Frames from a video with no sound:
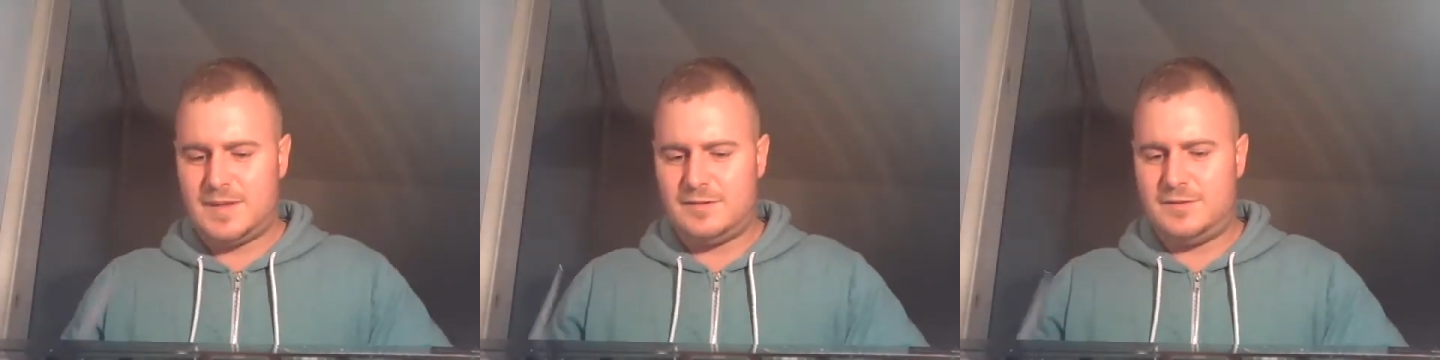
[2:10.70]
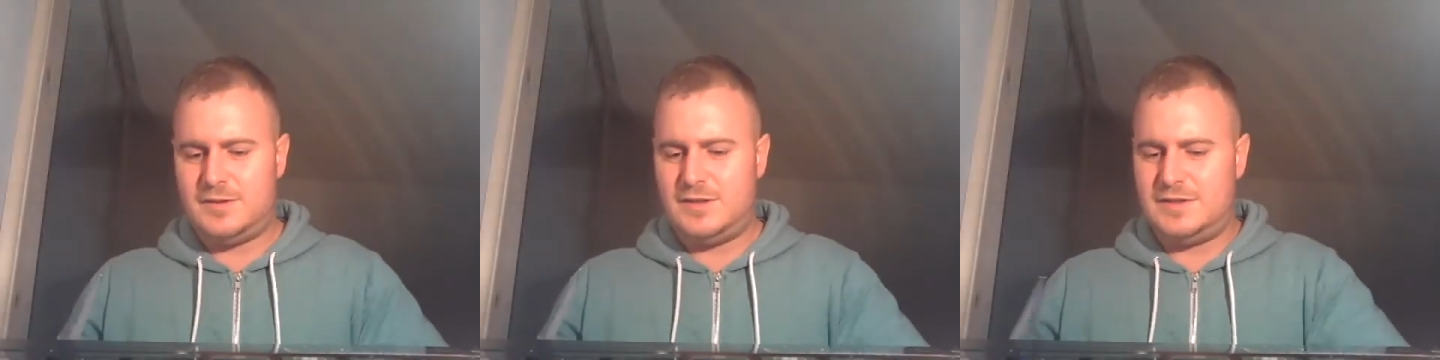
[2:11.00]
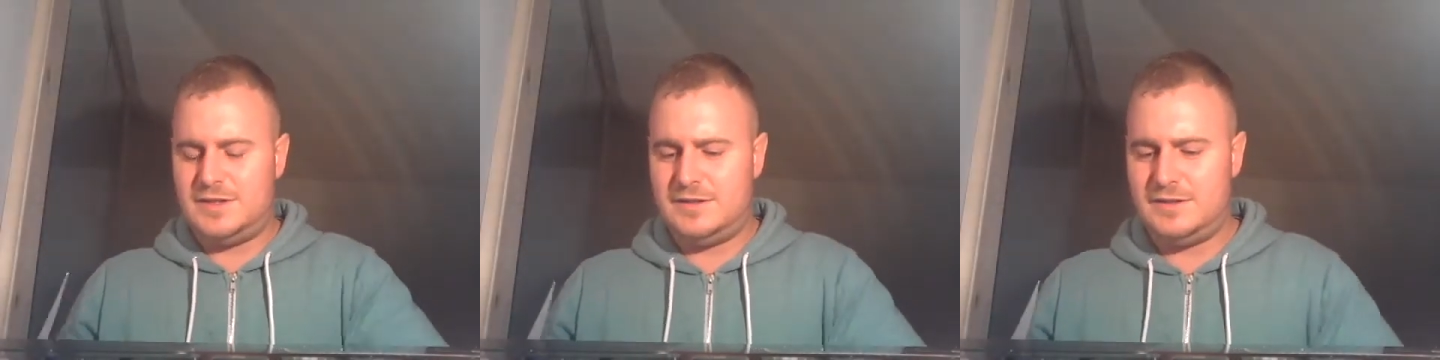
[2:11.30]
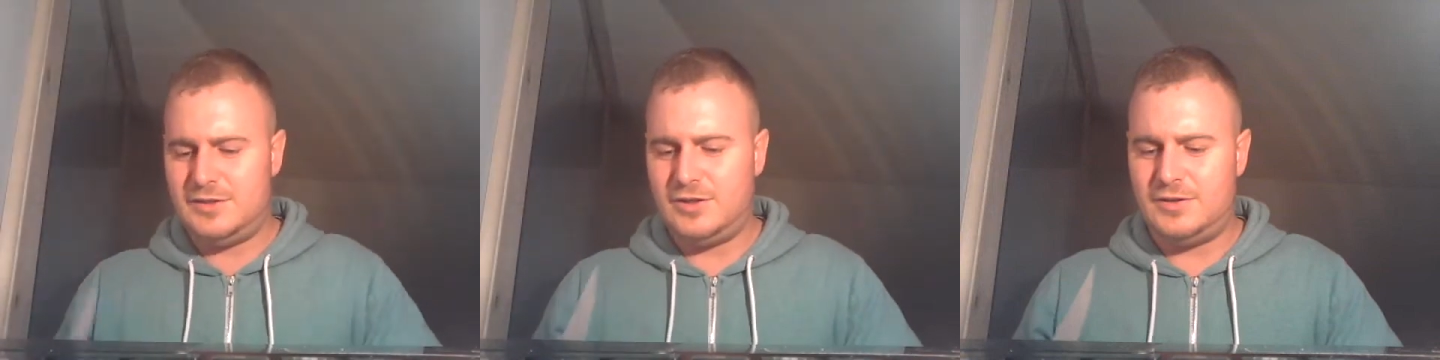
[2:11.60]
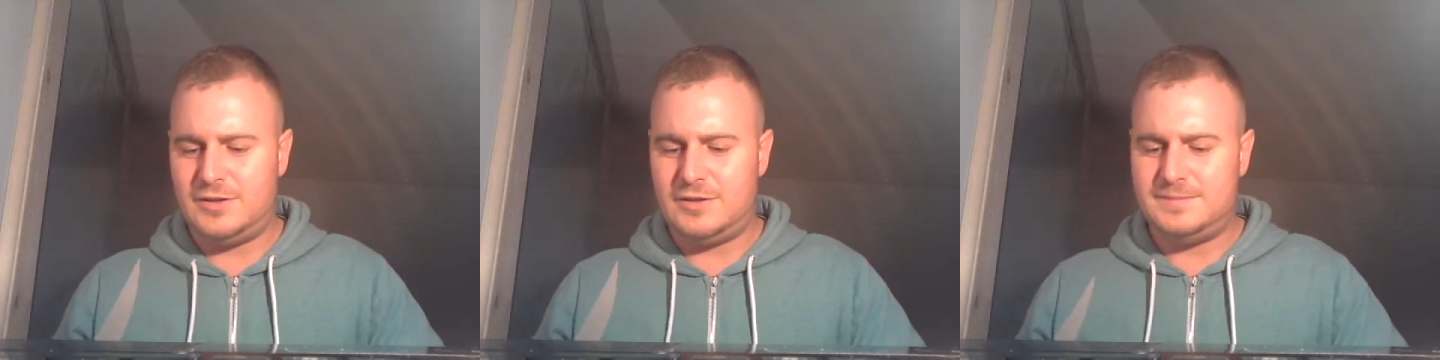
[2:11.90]
For those of you that don't
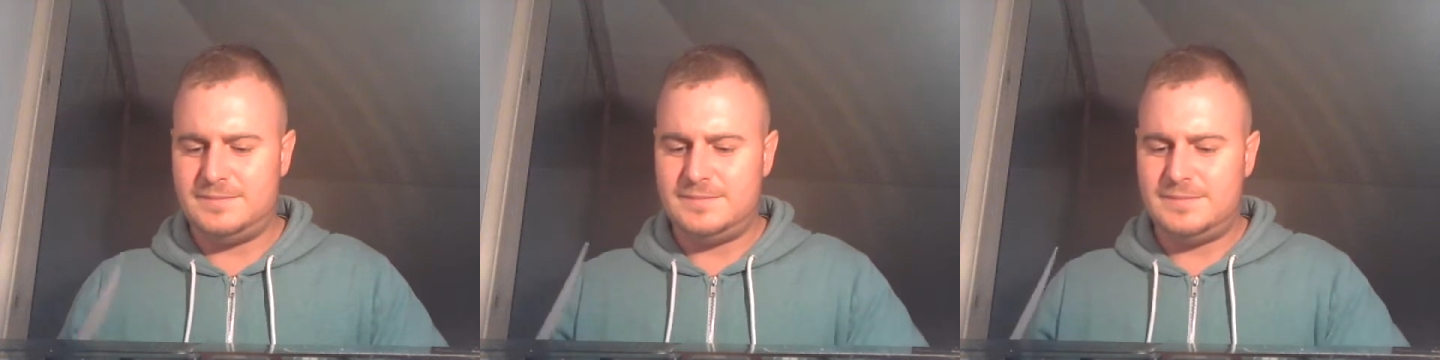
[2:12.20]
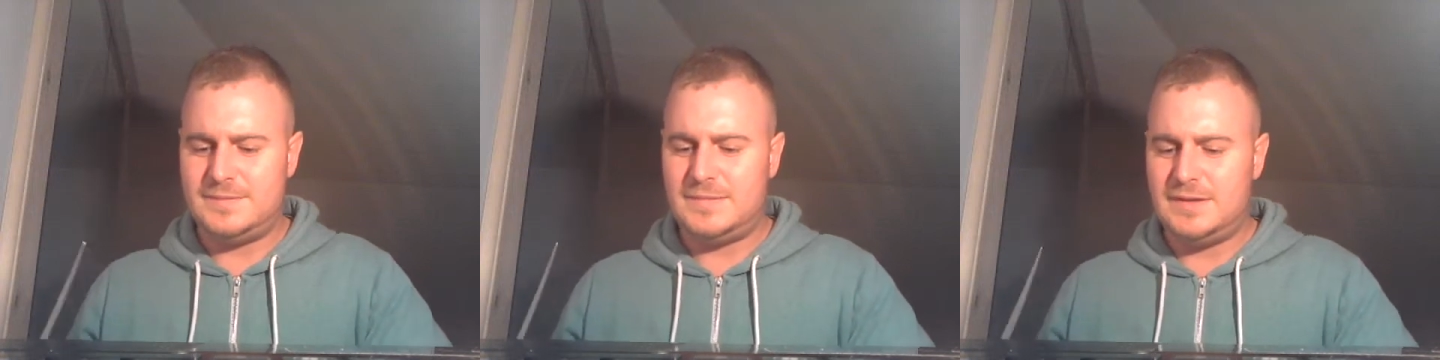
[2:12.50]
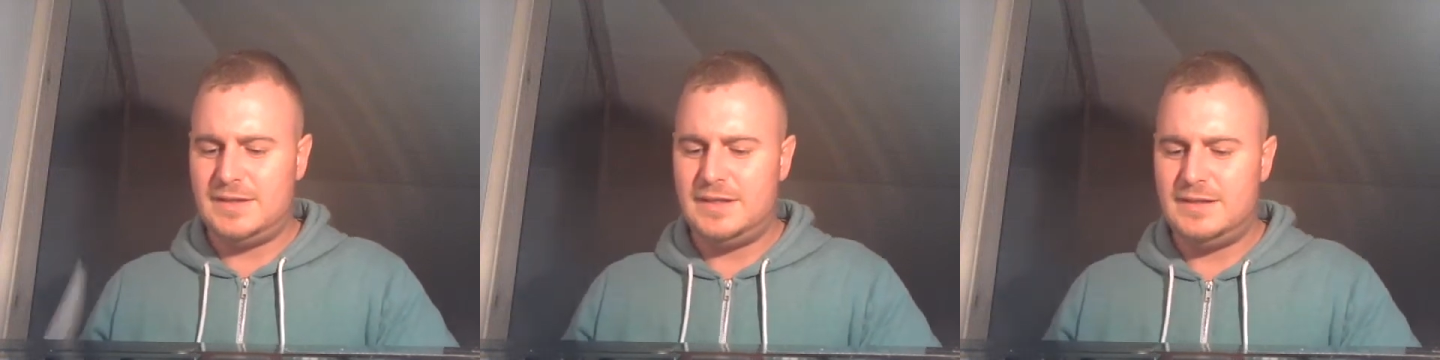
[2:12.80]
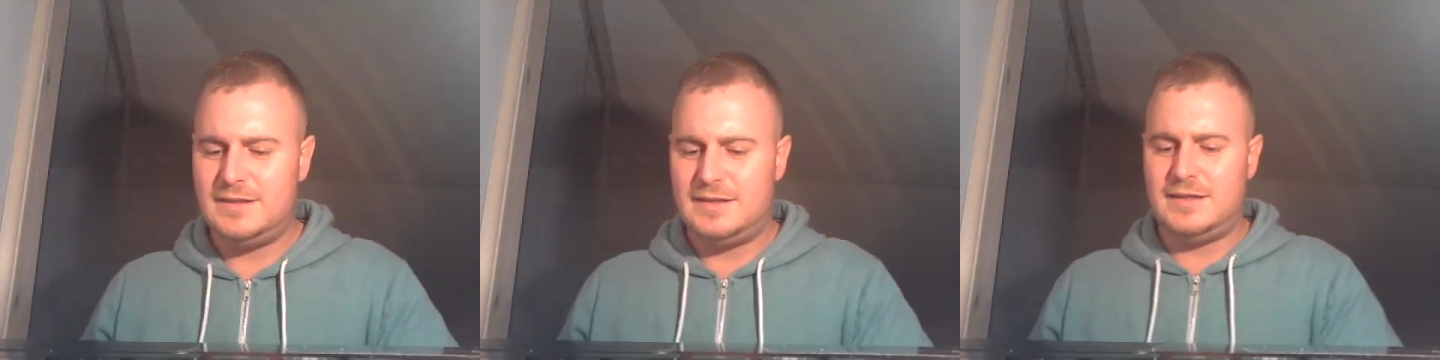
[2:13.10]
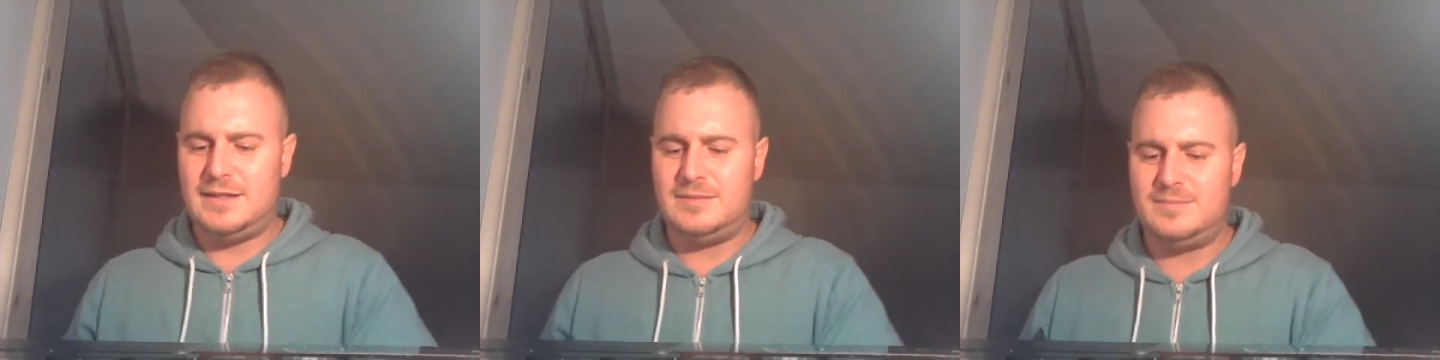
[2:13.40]
know,
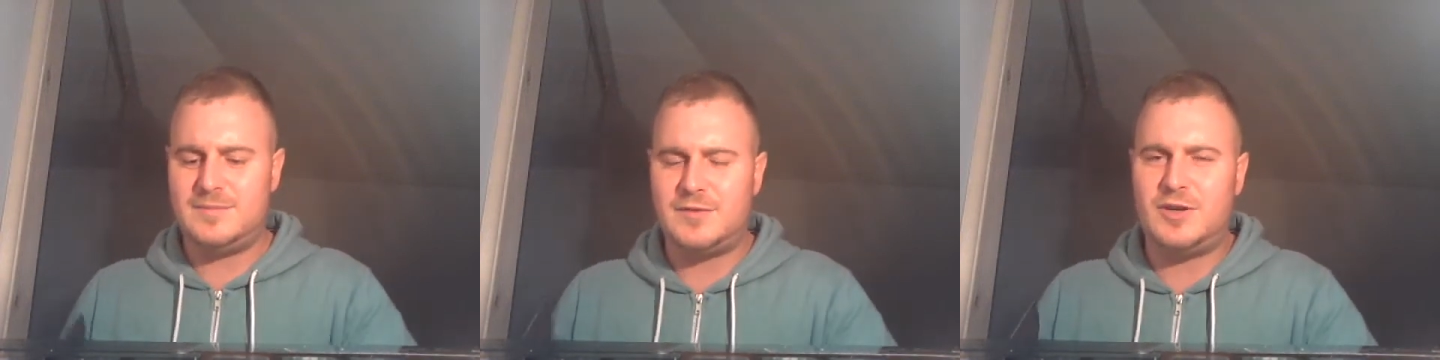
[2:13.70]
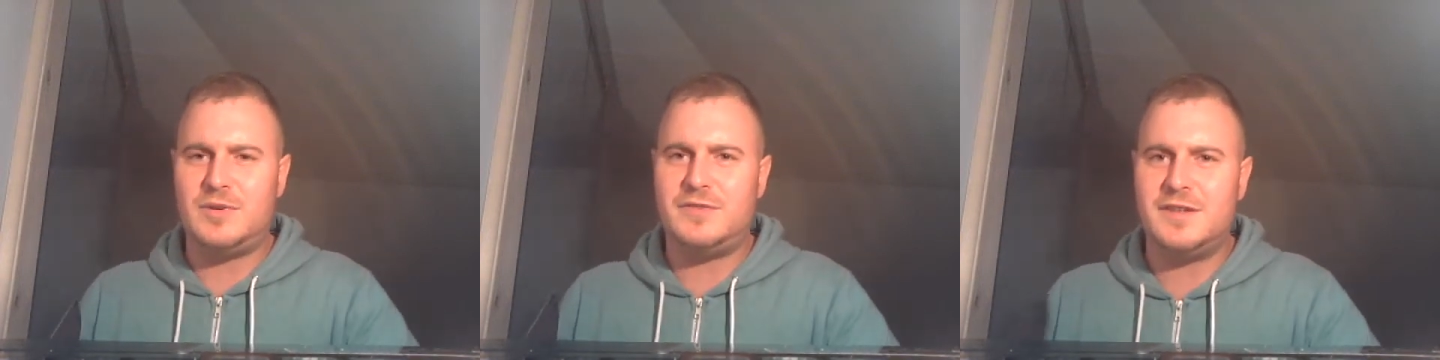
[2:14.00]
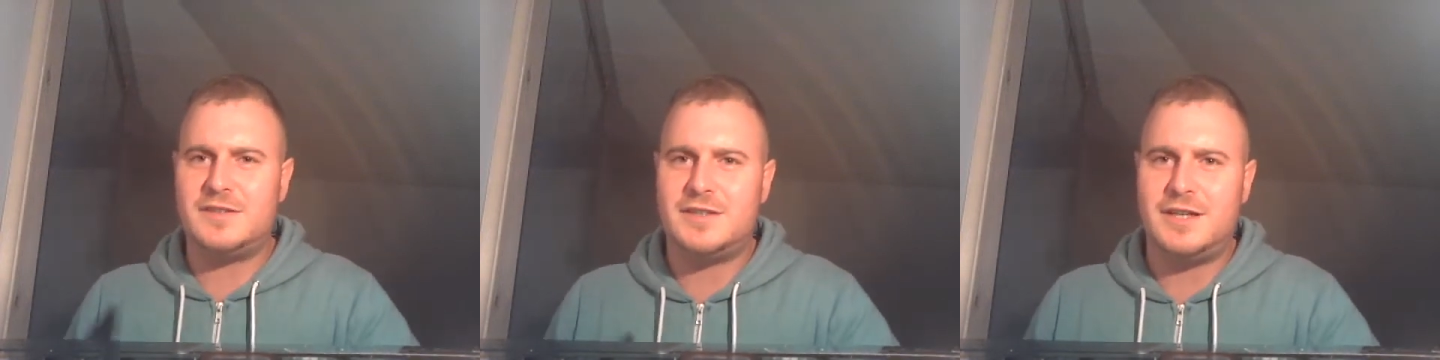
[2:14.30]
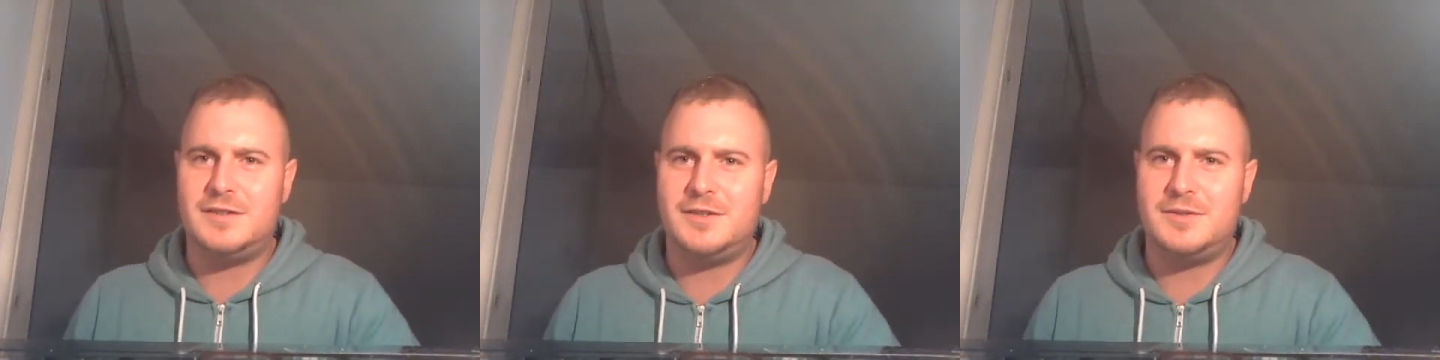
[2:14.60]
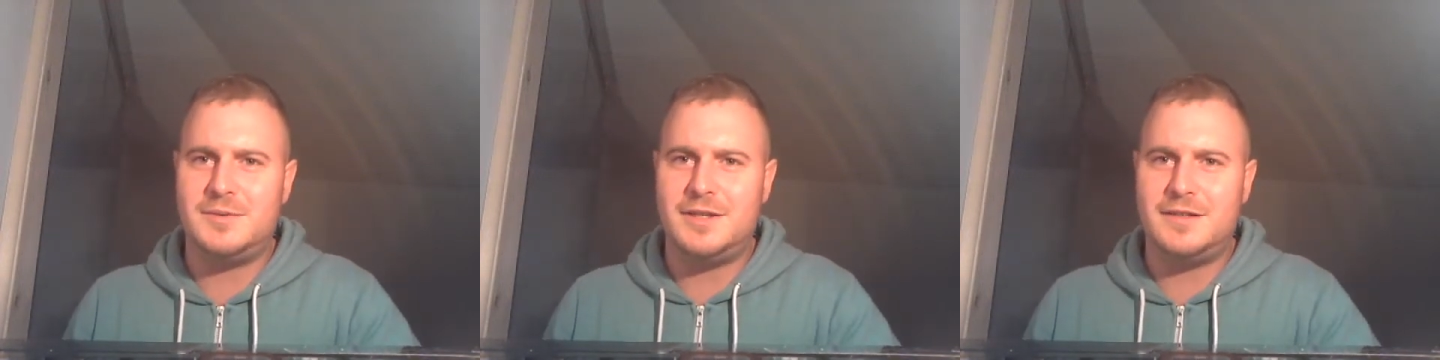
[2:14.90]
I've got my first child on
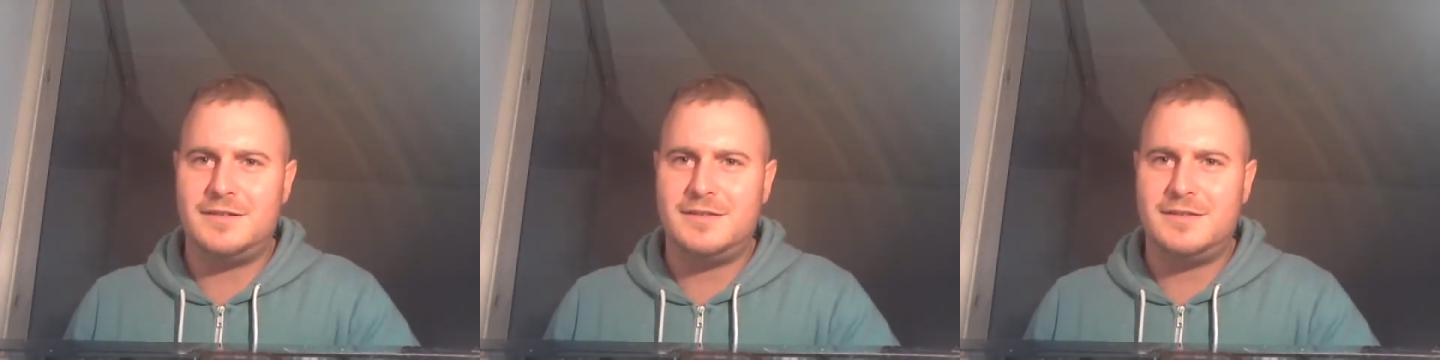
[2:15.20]
the way,